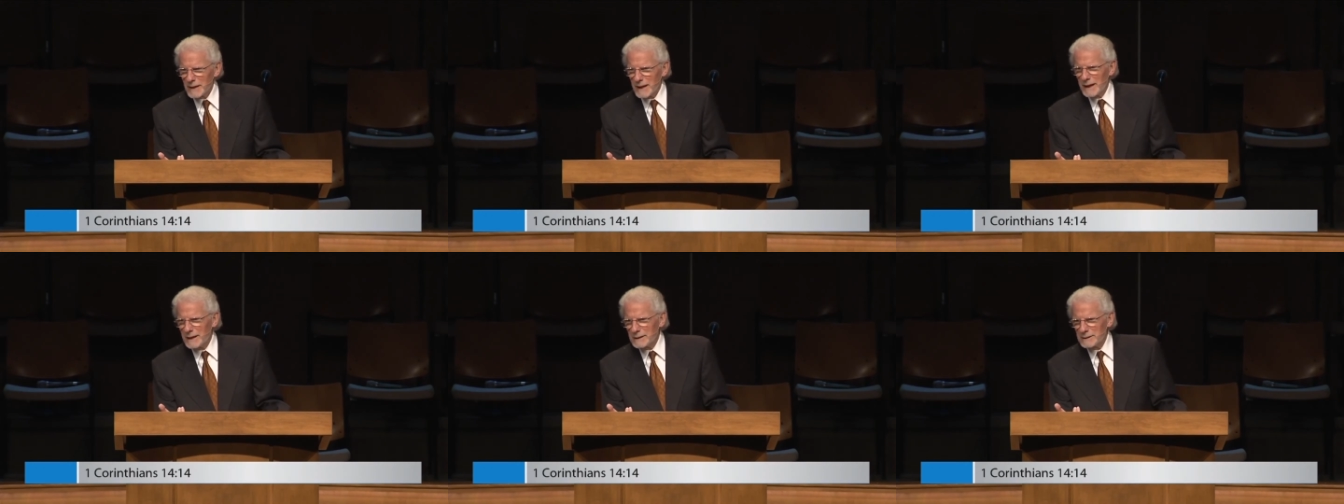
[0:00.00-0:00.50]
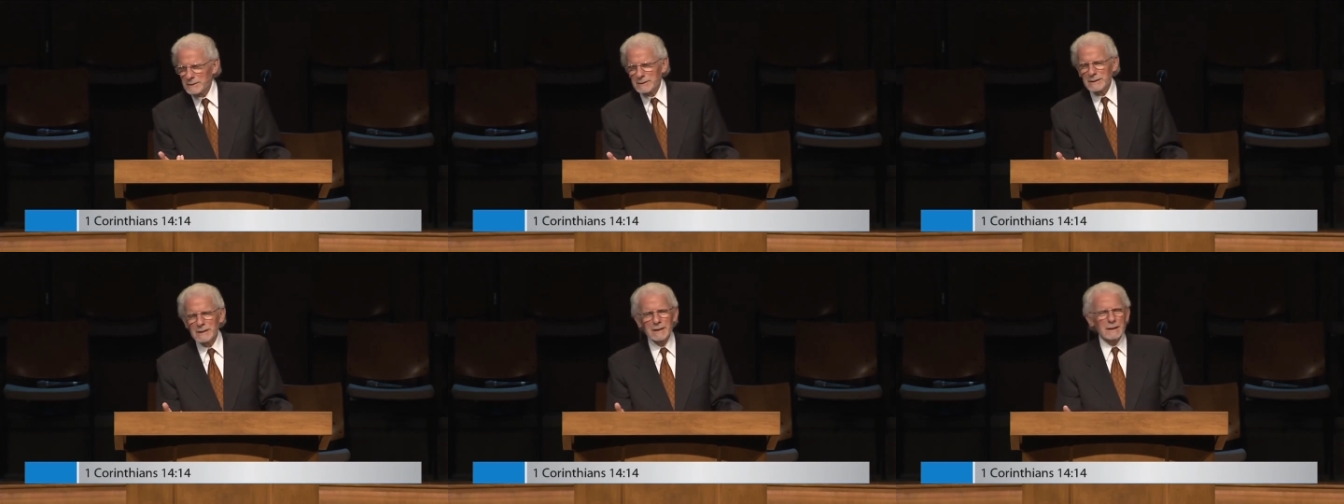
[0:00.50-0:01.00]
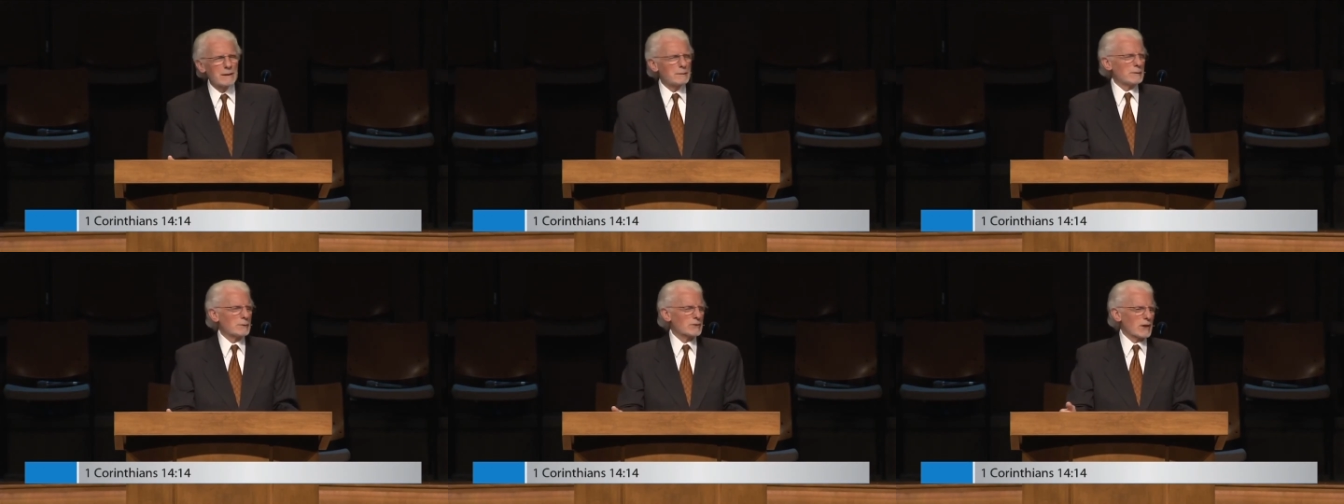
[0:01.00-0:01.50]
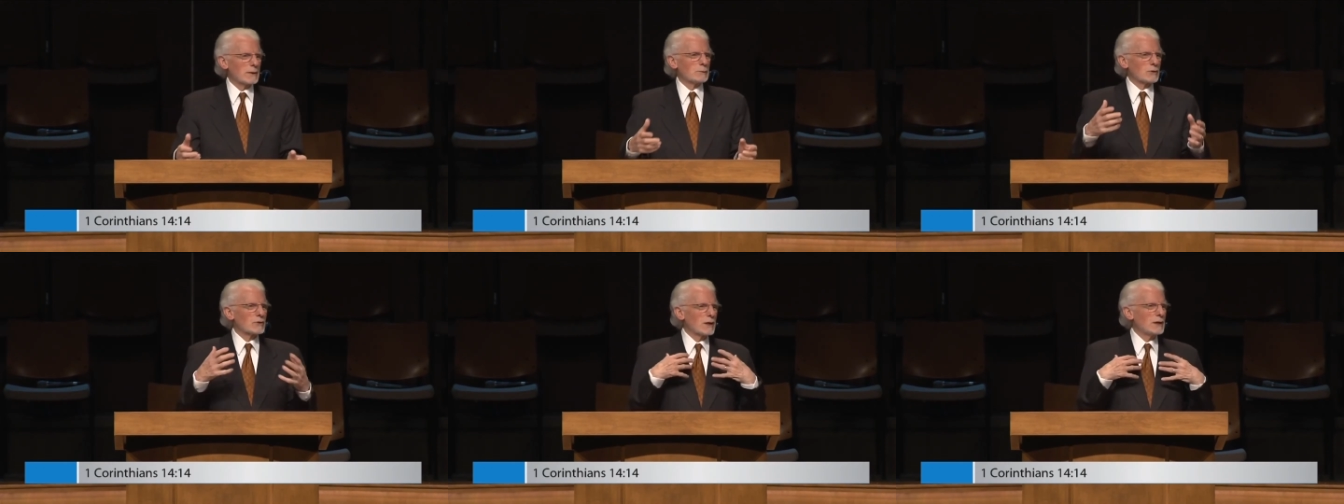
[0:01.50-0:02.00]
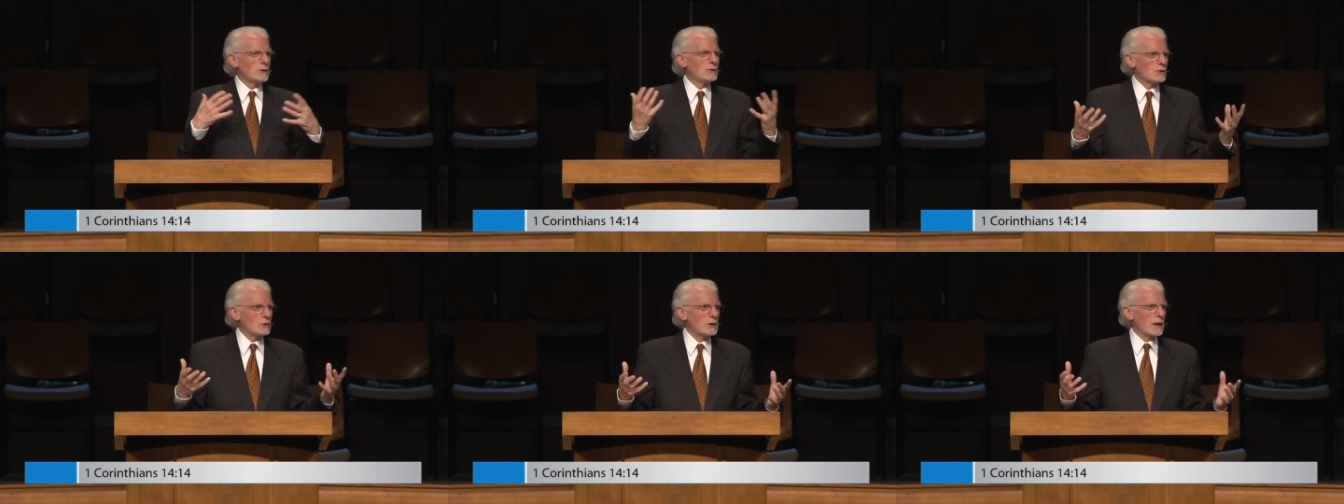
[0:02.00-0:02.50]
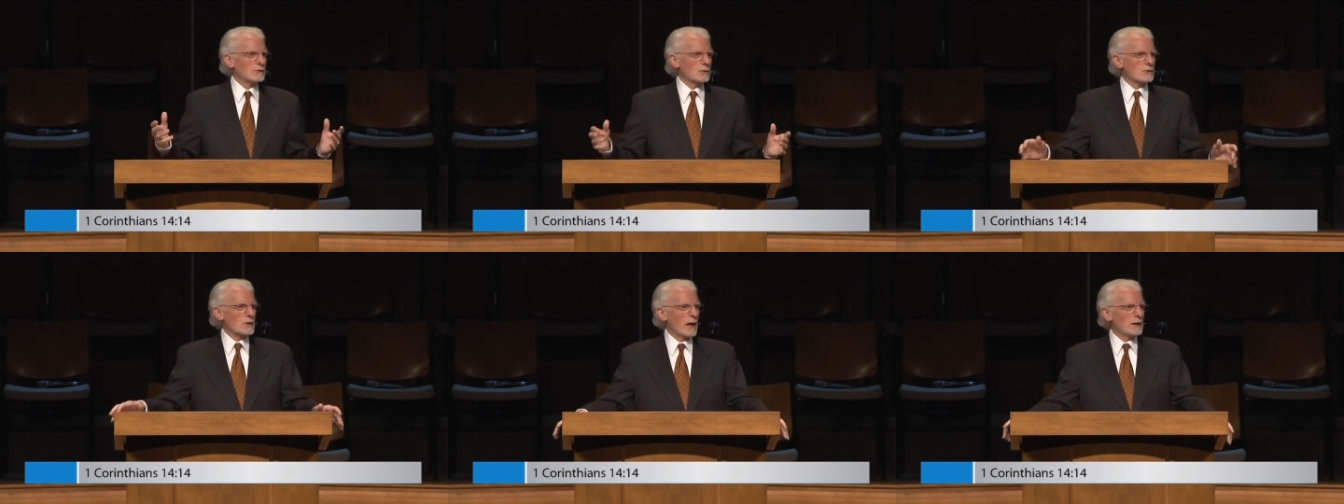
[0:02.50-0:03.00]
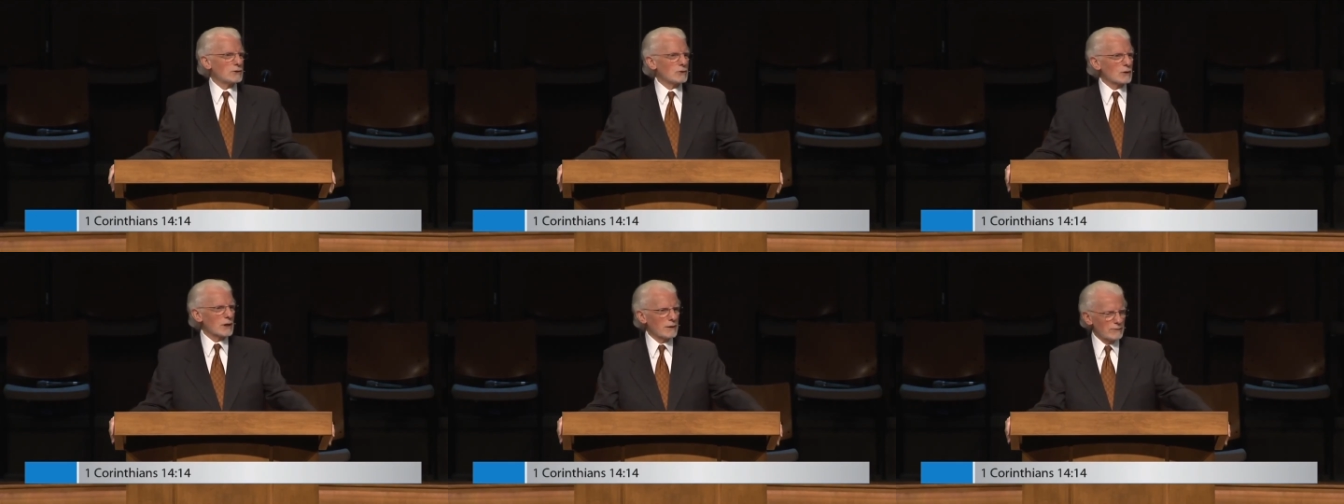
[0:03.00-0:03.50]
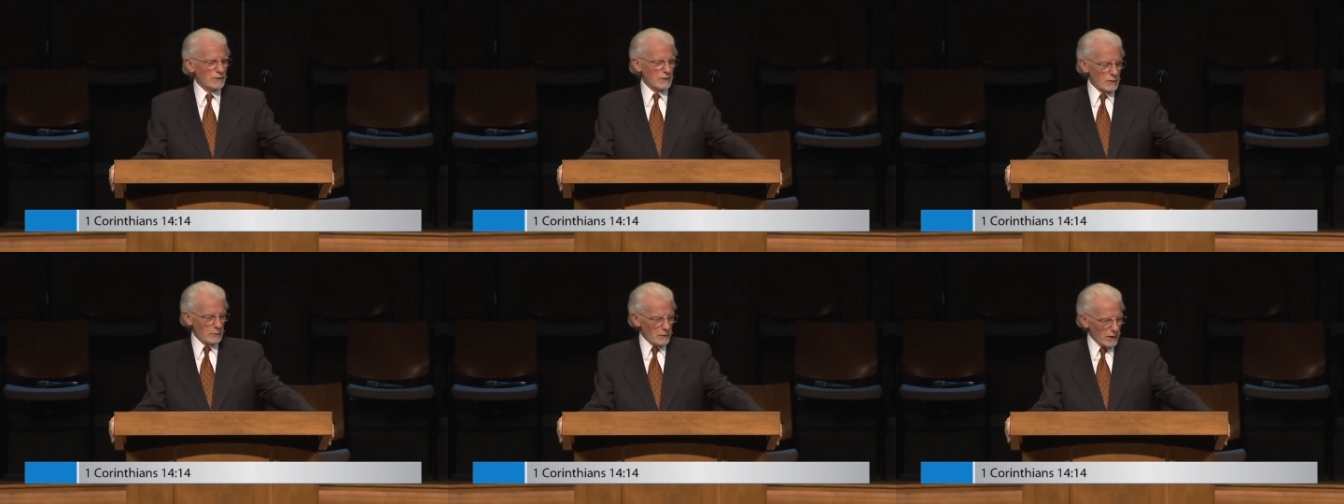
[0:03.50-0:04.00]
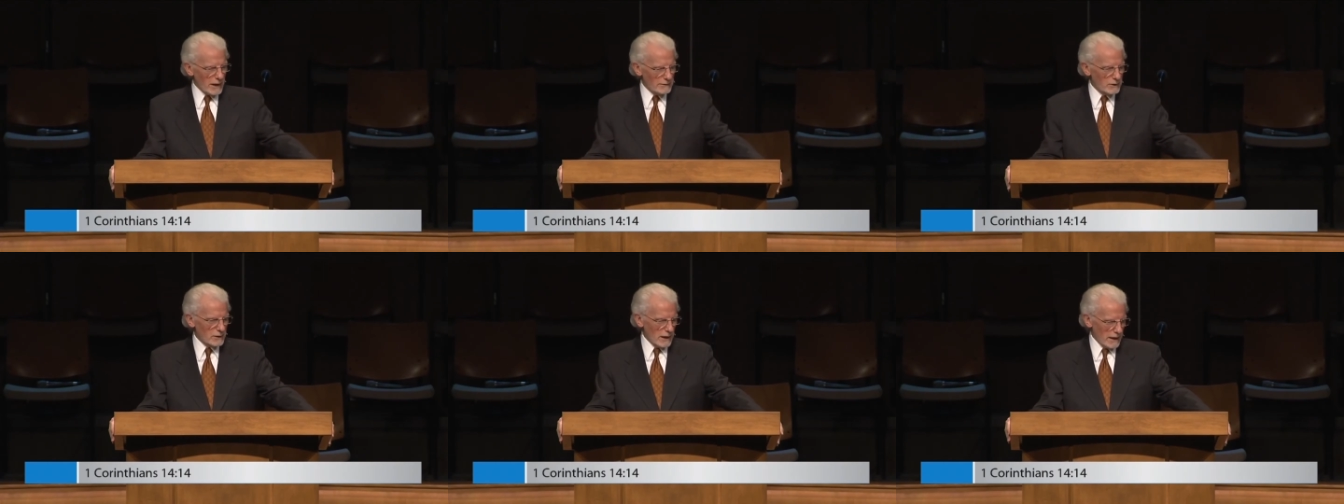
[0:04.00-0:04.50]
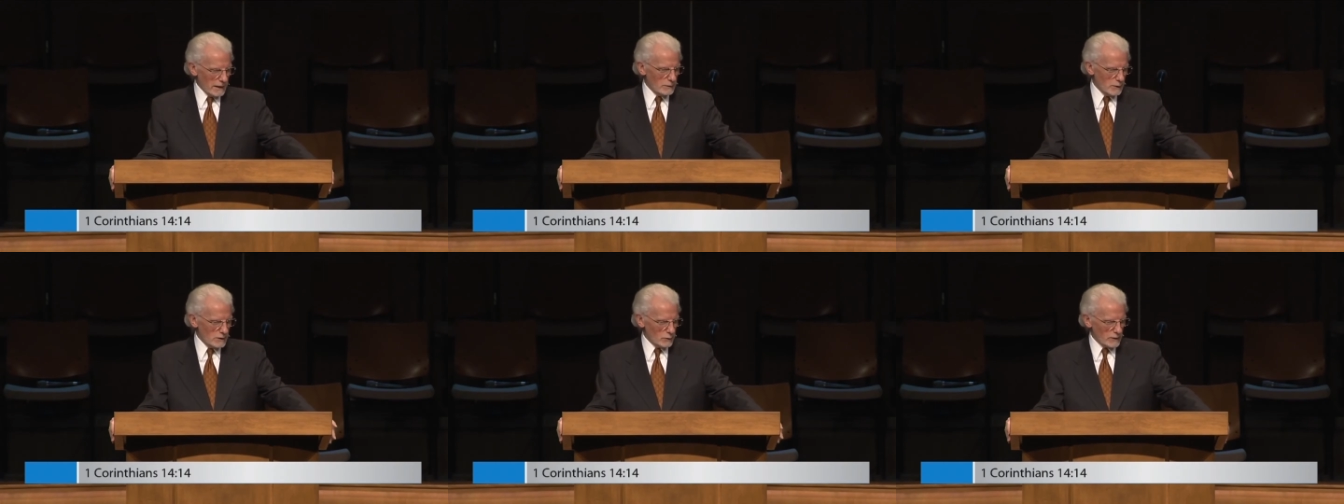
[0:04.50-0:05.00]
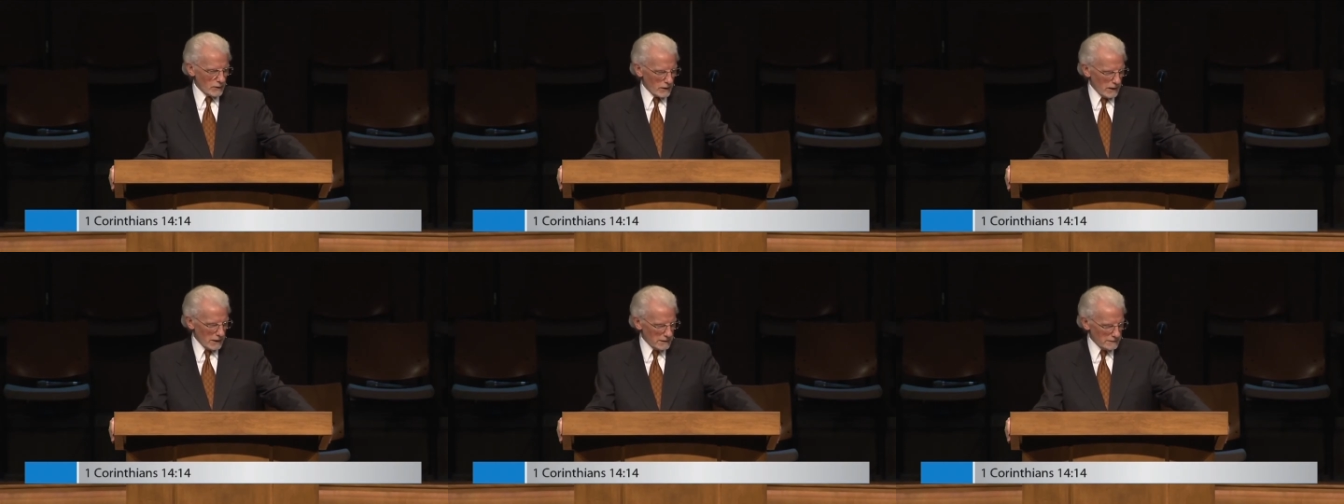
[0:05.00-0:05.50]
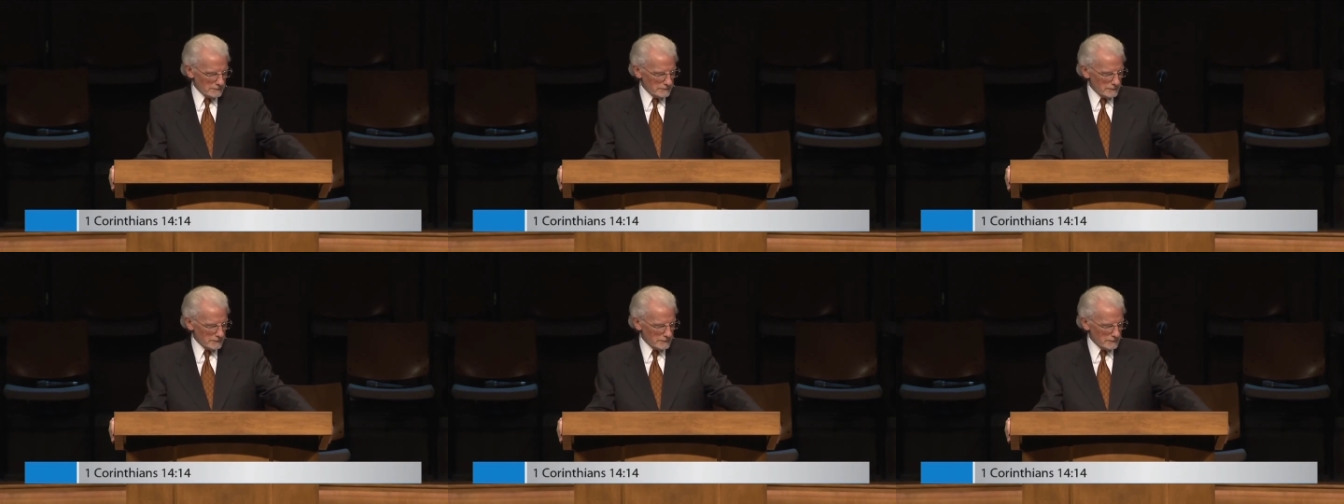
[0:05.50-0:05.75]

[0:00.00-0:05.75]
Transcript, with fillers: Now, oh, people say, well, see, you should exercise your gift as a private language with God.